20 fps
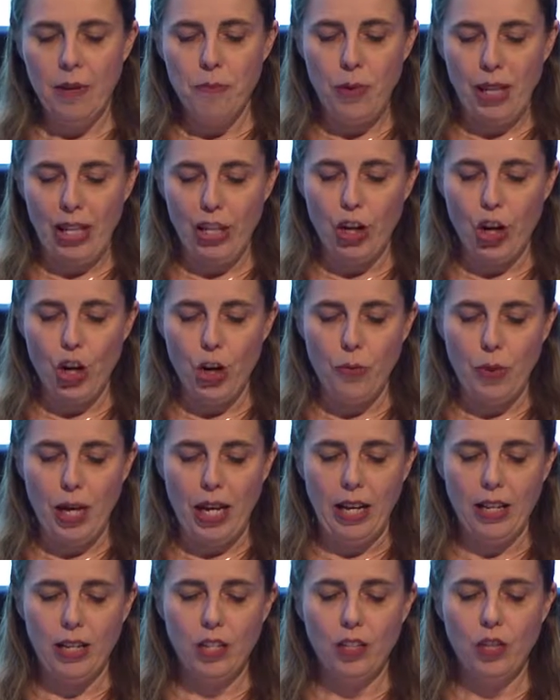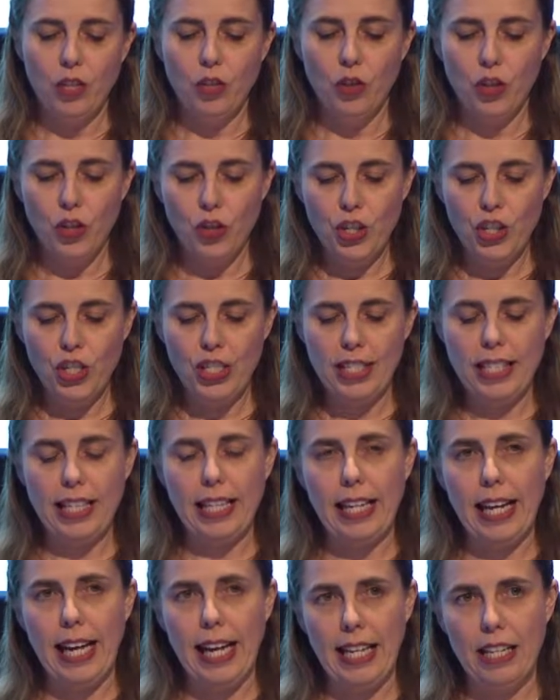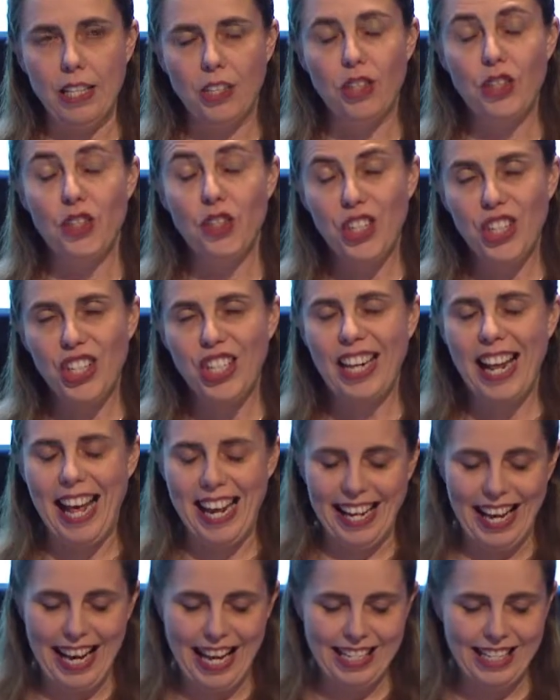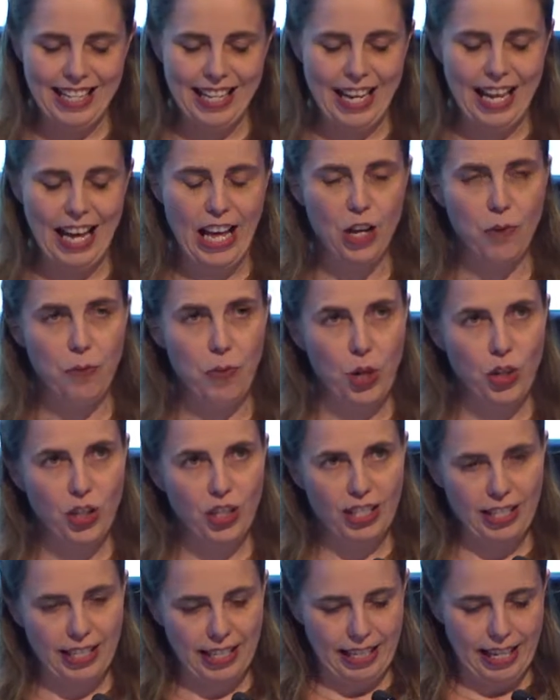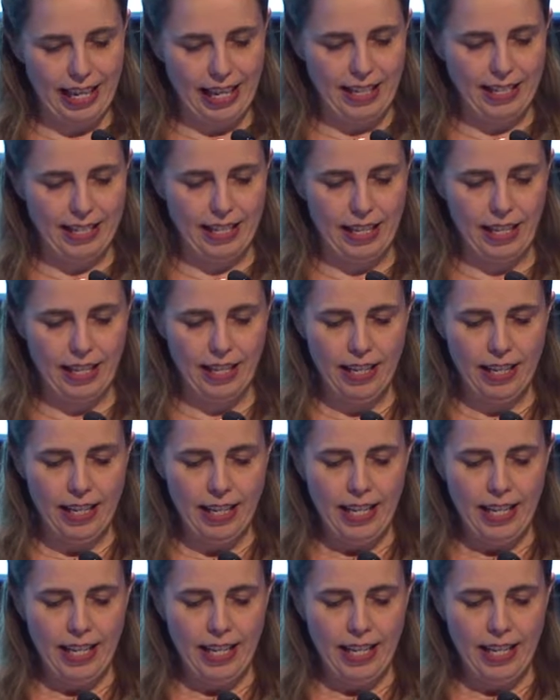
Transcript: melanoma, nutrition and cancer, and emotions and cancer.